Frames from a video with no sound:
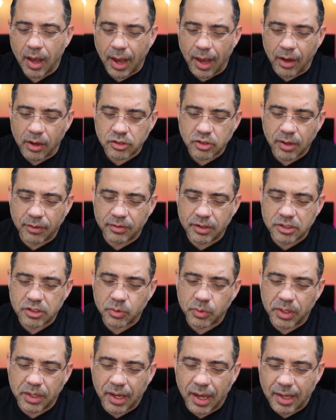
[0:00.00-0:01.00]
I also have these
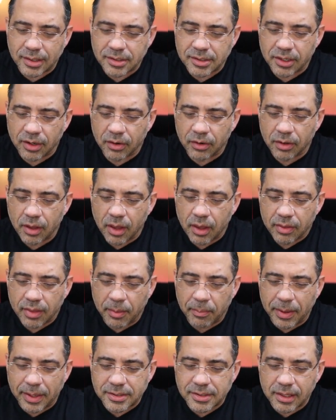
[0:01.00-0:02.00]
three dots here
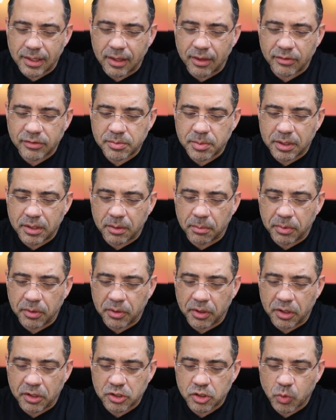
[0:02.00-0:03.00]
that basically gives me the
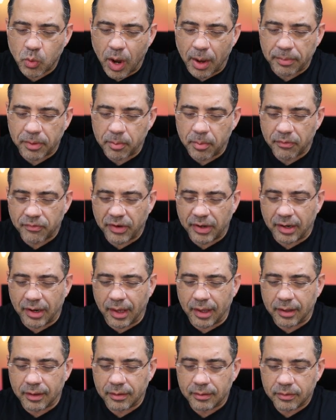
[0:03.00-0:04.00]
ability to swap them if I'd
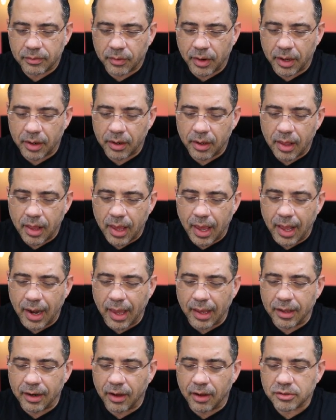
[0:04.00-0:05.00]
like, right? And
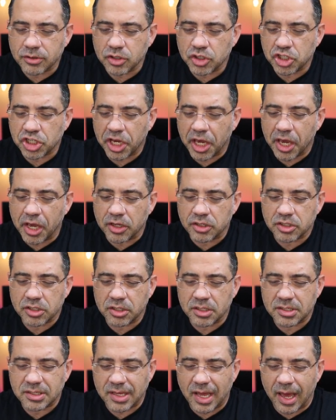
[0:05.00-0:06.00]
I could also change
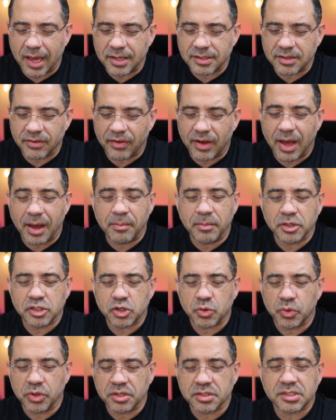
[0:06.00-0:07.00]
the size of how
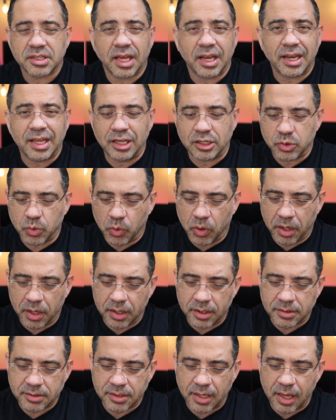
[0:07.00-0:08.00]
much real estate each one
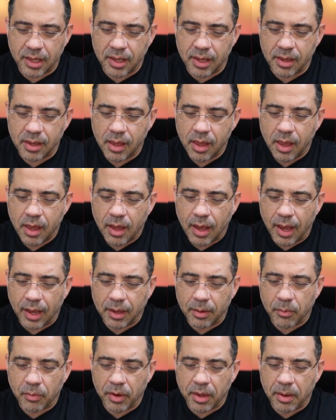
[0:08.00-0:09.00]
is taking. I
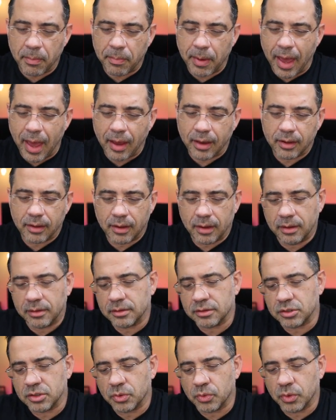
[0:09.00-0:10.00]
can bring it back
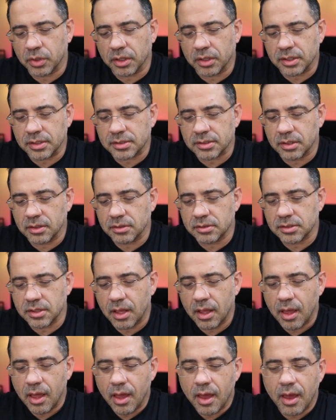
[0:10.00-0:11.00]
and do one of these things.
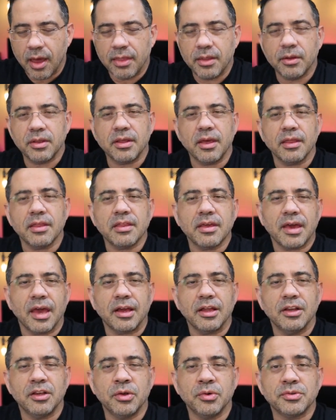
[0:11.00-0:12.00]
And then the other thing I
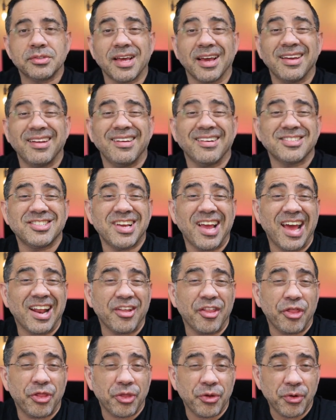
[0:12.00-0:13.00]
can do is I can actually add
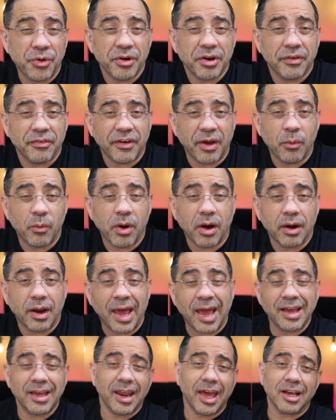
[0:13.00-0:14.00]
a third if I want.
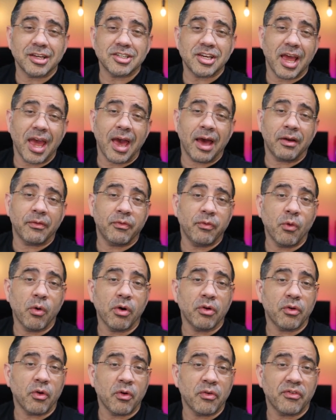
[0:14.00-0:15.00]
I could actually add
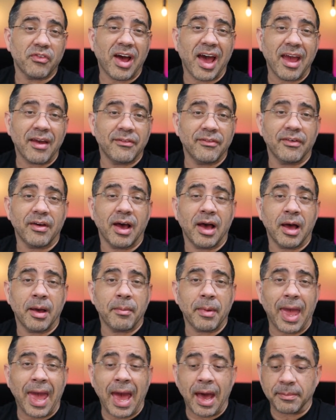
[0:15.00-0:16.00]
four or five
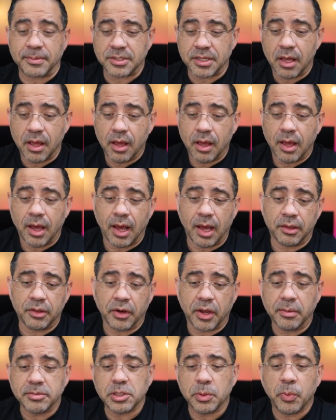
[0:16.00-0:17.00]
um, apps. Uh,
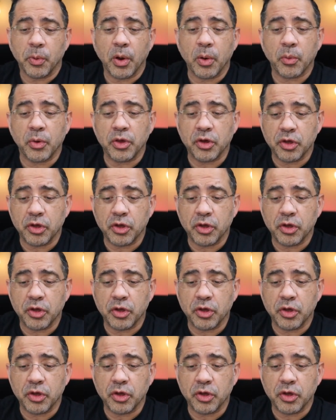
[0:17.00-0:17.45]
there comes a point where you